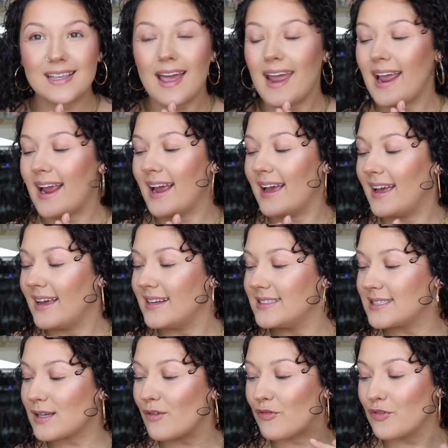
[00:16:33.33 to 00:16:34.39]

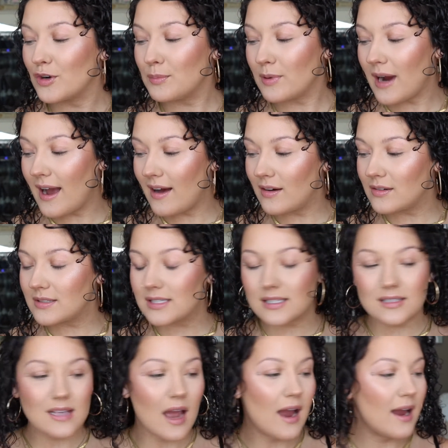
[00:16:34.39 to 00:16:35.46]
And for
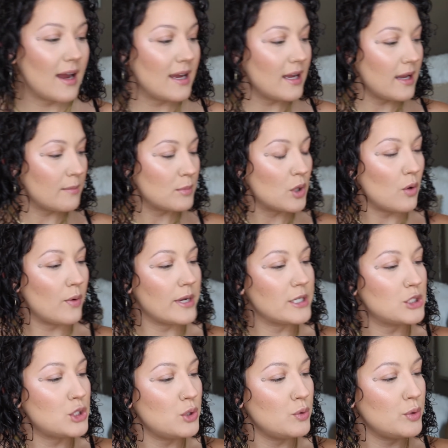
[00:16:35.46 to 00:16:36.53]
brows, I am going
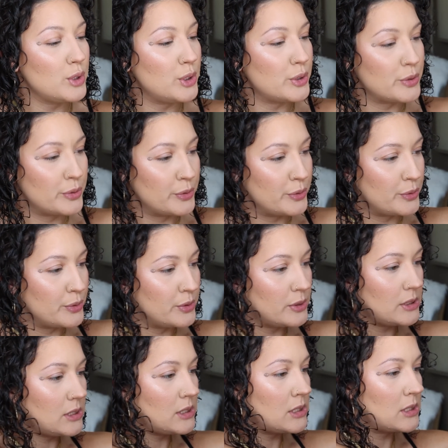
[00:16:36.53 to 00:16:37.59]
to
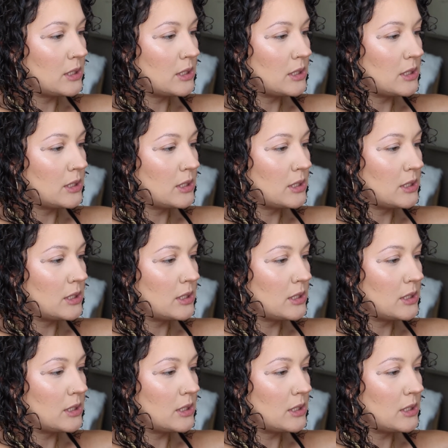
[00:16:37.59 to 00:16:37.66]
use